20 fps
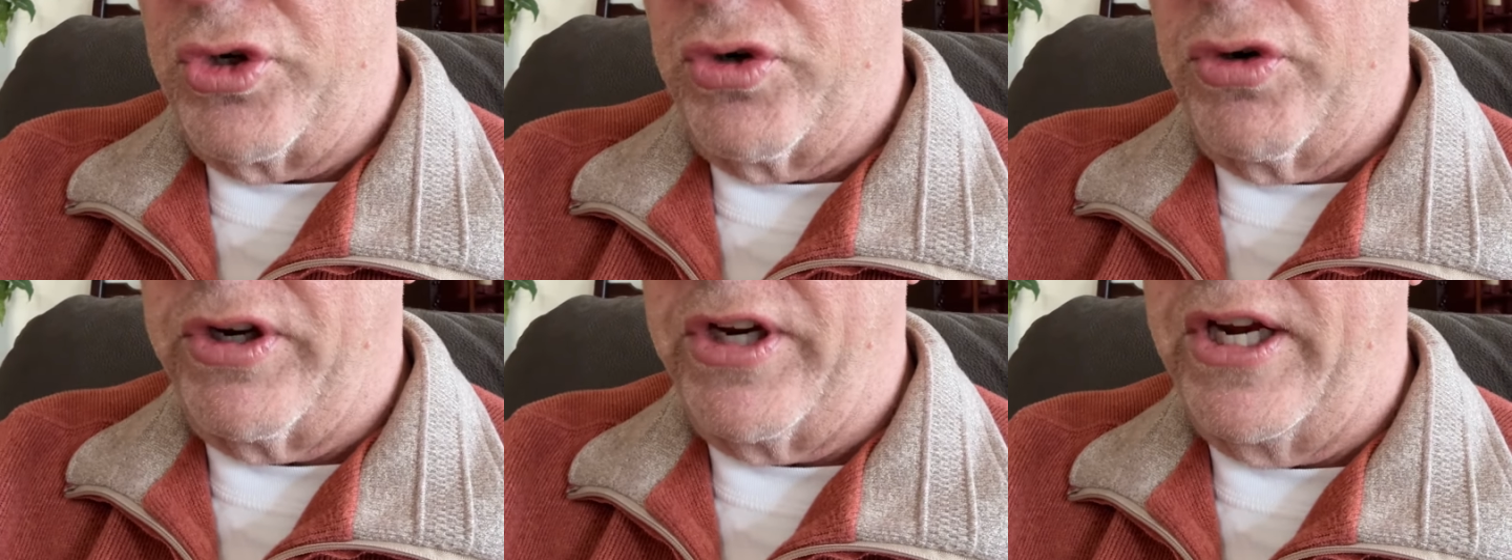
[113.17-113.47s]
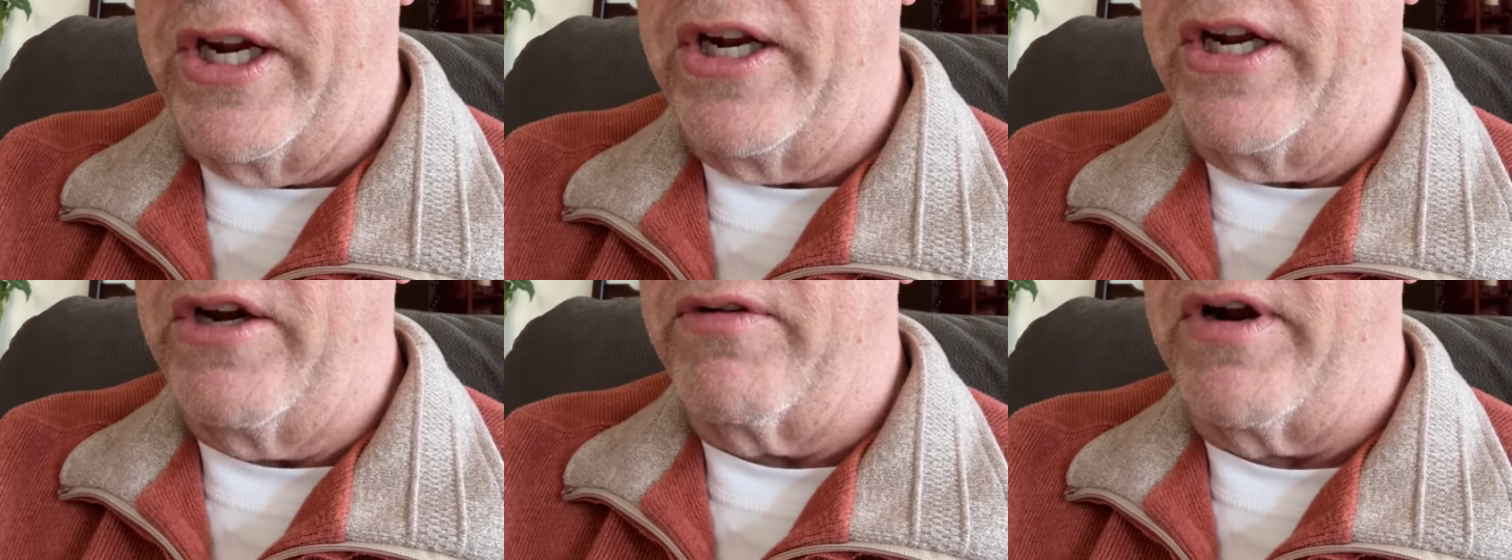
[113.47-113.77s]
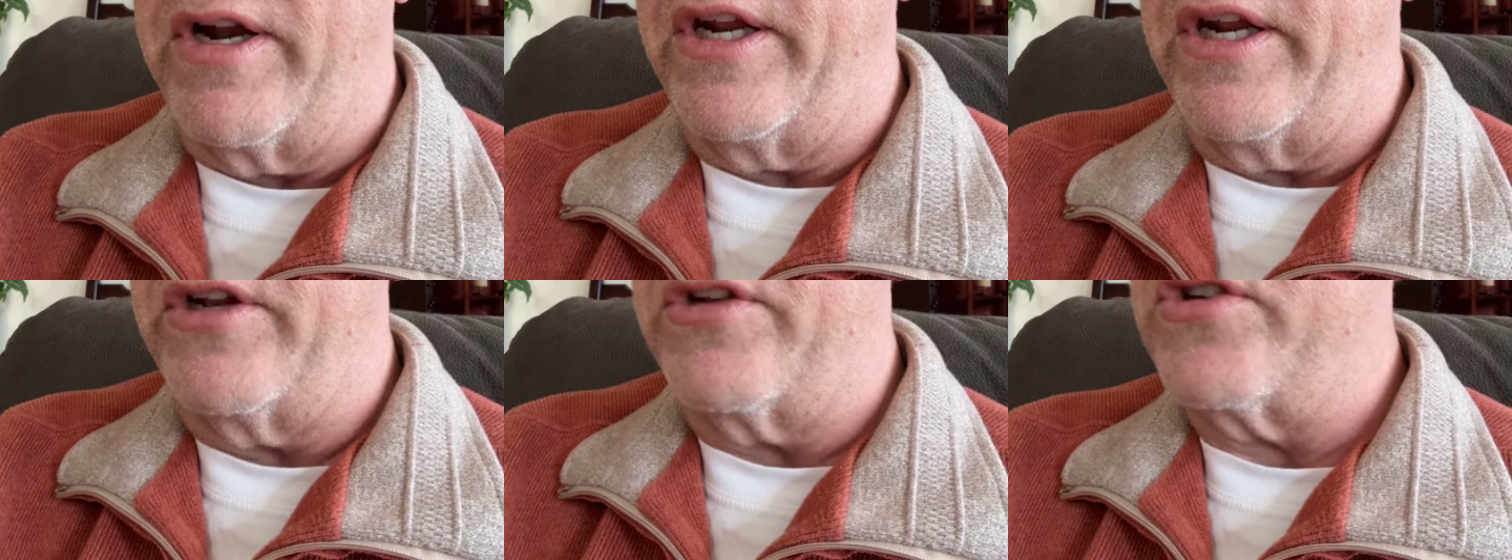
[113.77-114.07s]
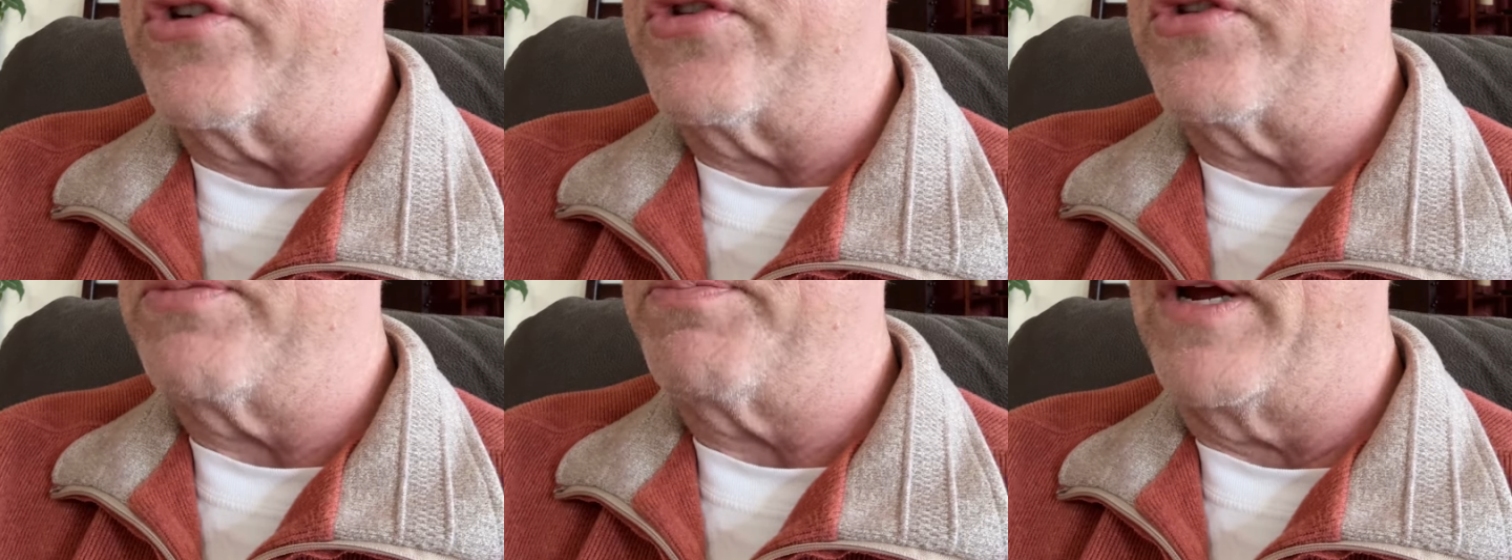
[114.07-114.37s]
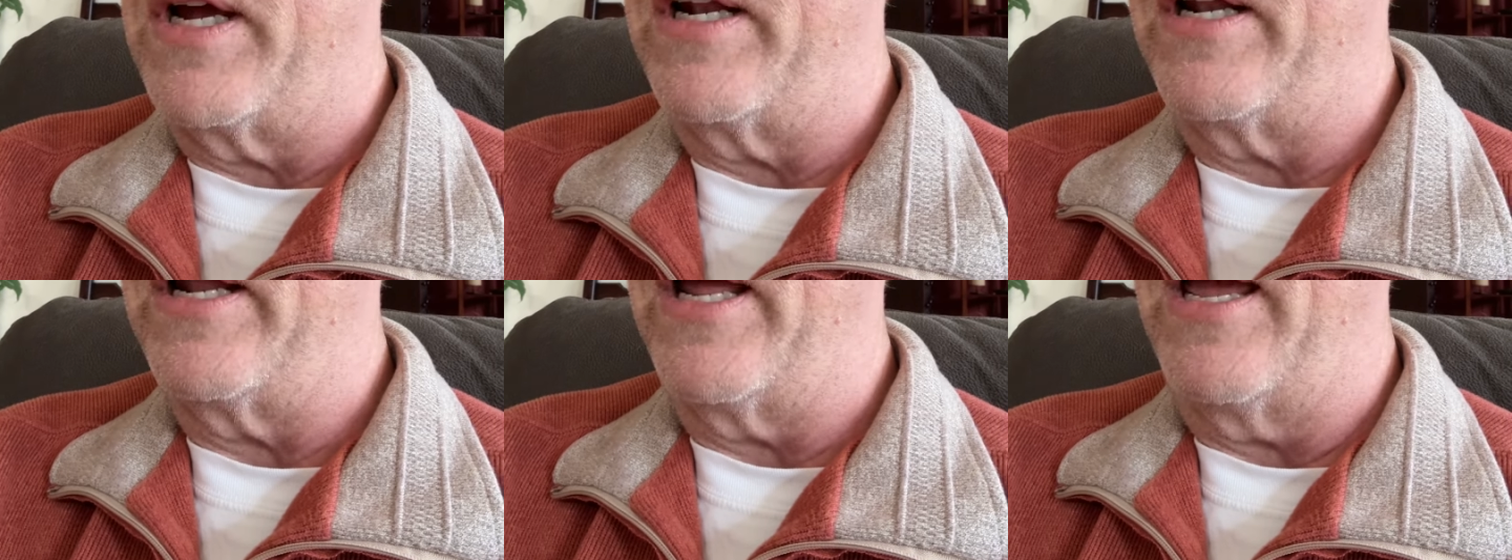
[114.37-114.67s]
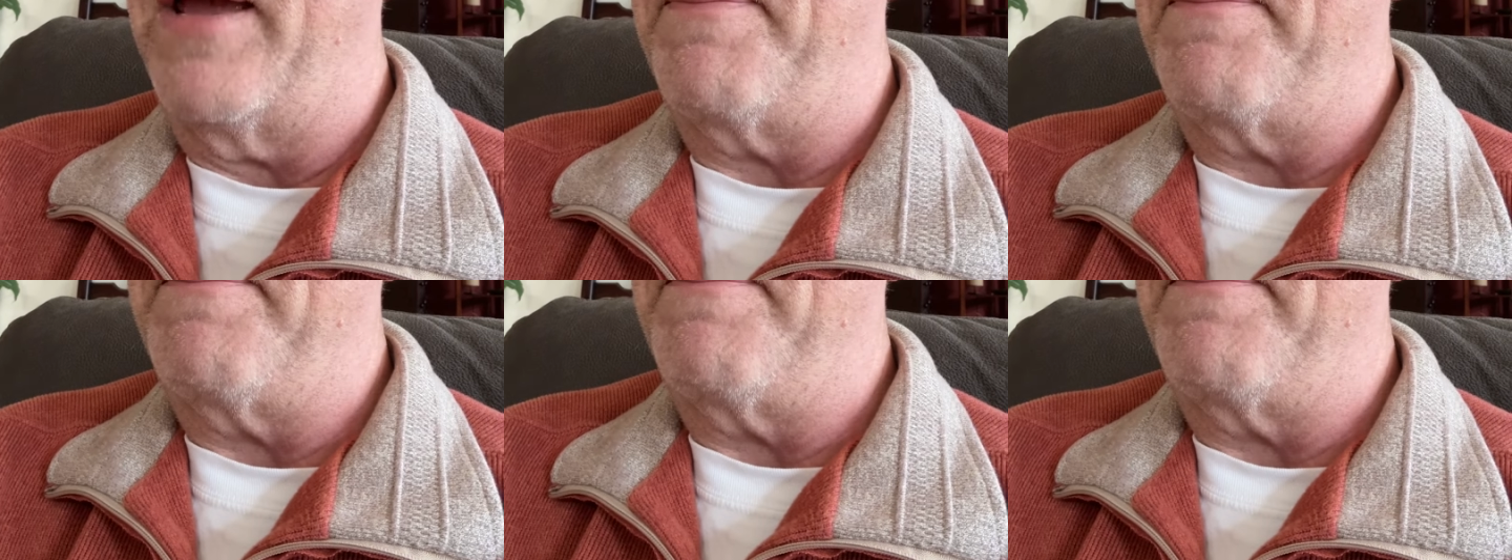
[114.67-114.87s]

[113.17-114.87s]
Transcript: you're getting ready to spend a